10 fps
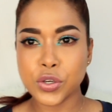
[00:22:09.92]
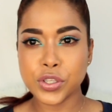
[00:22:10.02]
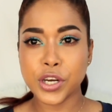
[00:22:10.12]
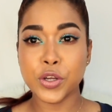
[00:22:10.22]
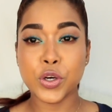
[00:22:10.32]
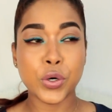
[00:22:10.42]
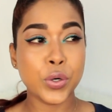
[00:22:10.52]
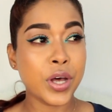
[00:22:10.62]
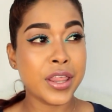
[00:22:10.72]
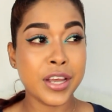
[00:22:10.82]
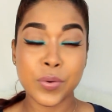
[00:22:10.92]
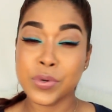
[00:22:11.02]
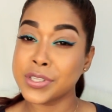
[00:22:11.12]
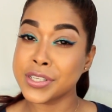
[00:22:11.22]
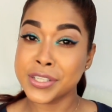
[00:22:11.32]
So there you go, there
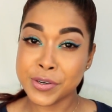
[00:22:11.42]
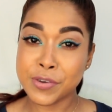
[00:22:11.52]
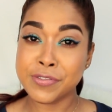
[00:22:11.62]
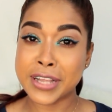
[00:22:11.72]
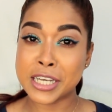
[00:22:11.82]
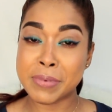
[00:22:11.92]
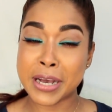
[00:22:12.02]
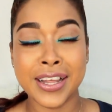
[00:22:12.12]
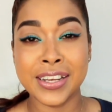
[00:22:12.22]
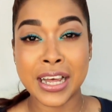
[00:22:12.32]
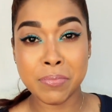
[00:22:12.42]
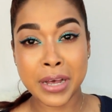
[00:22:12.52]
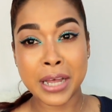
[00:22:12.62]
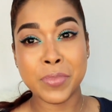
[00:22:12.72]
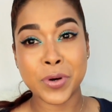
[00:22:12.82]
was zero flashback on that
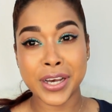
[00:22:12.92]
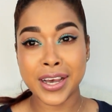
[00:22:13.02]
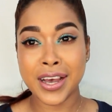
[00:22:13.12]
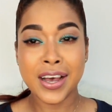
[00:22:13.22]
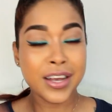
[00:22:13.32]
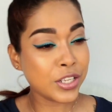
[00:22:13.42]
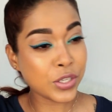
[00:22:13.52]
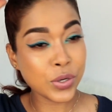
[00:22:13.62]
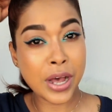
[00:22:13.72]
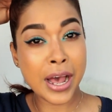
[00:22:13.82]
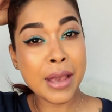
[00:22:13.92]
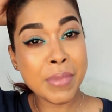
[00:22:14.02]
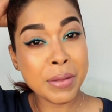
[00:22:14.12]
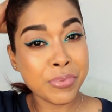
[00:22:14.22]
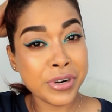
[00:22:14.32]
bad boy. So
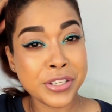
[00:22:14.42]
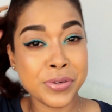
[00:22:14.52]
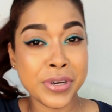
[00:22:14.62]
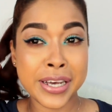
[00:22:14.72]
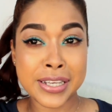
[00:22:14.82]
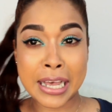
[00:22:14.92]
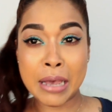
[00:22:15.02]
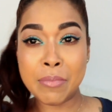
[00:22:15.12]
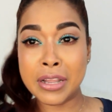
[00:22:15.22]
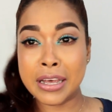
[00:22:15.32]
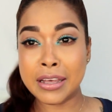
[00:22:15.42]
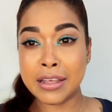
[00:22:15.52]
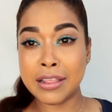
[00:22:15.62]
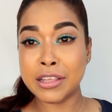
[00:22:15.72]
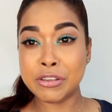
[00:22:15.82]
I'm impressed, you guys. I'm like
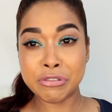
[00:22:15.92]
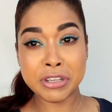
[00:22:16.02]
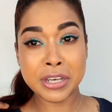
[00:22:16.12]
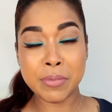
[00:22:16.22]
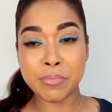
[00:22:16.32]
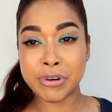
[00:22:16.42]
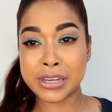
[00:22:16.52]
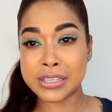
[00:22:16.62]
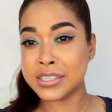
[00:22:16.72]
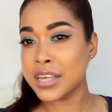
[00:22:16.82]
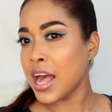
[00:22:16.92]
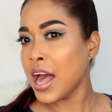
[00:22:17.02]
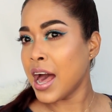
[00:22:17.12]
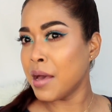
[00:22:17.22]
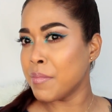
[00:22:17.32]
literally impressed.
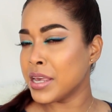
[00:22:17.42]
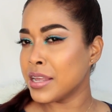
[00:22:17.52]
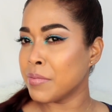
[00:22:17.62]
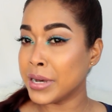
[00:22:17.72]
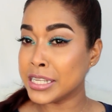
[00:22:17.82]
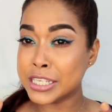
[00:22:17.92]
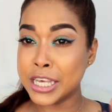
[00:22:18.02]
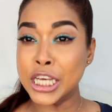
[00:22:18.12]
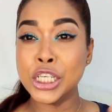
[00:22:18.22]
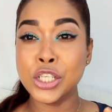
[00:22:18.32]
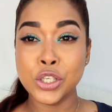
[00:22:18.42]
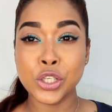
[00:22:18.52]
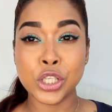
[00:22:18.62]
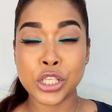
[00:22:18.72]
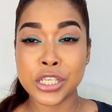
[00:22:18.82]
I mean, my skin
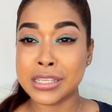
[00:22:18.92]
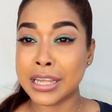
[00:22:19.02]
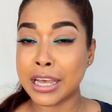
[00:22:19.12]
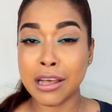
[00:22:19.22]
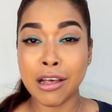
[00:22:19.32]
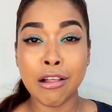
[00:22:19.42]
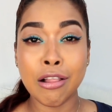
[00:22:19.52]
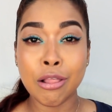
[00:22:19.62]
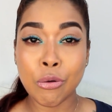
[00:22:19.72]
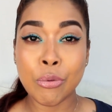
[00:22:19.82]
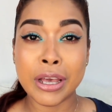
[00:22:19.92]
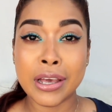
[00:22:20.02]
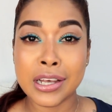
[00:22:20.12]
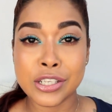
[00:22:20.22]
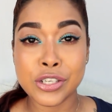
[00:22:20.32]
just is like
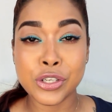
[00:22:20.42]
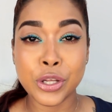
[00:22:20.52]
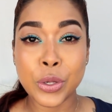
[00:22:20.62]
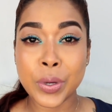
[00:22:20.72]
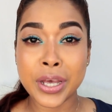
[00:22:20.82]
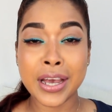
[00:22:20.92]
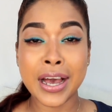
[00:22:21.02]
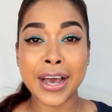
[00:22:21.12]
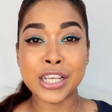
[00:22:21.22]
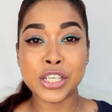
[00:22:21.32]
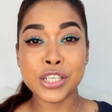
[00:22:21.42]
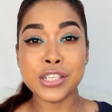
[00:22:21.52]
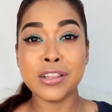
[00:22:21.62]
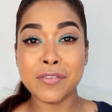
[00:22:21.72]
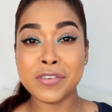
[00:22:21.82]
glowing. It's just glowing. I
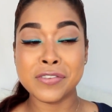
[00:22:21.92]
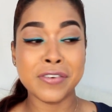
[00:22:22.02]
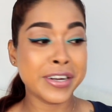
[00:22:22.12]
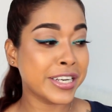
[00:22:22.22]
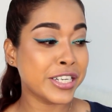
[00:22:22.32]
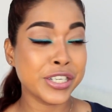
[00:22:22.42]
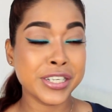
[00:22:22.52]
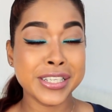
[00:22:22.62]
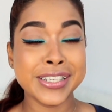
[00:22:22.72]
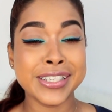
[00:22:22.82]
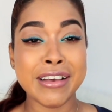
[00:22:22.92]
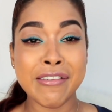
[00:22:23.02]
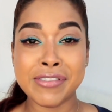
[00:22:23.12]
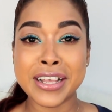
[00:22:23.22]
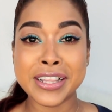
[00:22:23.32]
just love this foundation. This is
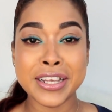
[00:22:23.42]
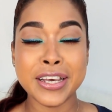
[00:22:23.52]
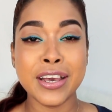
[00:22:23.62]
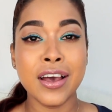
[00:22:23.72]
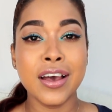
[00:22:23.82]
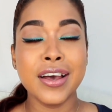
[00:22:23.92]
definitely